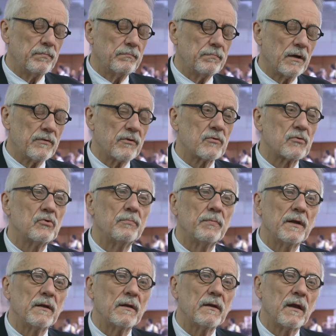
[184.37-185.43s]
by the group
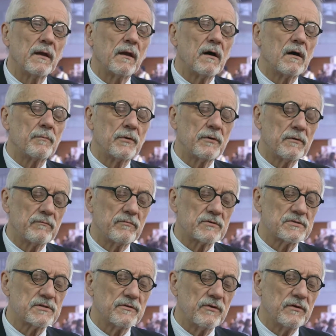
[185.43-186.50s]
in Ann Arbor,
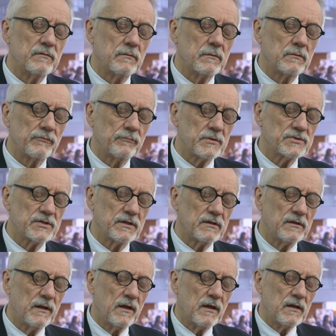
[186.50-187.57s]
University of Michigan,
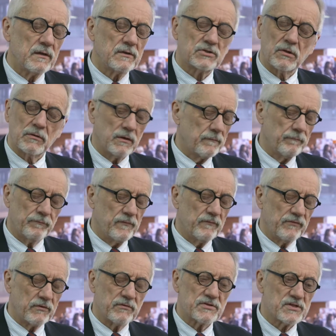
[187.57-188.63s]
showing
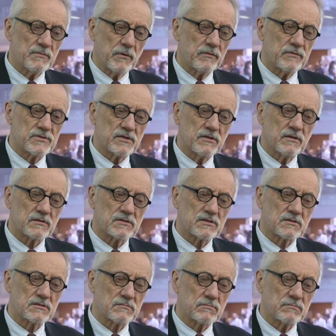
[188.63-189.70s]
very similar
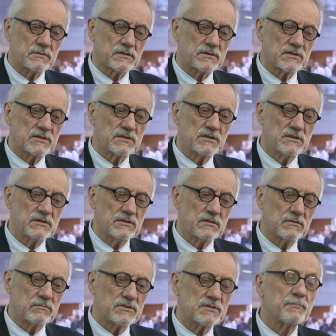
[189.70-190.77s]
results. We see a
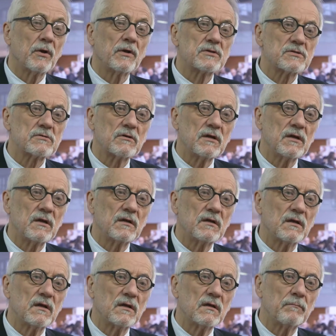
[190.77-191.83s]
response rate
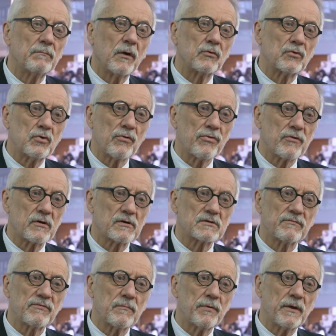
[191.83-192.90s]
in about 2/3
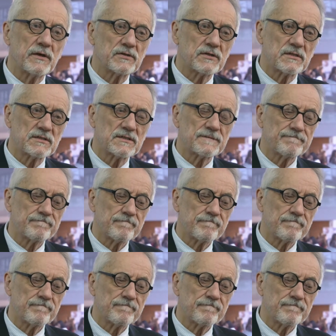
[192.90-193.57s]
of the patients,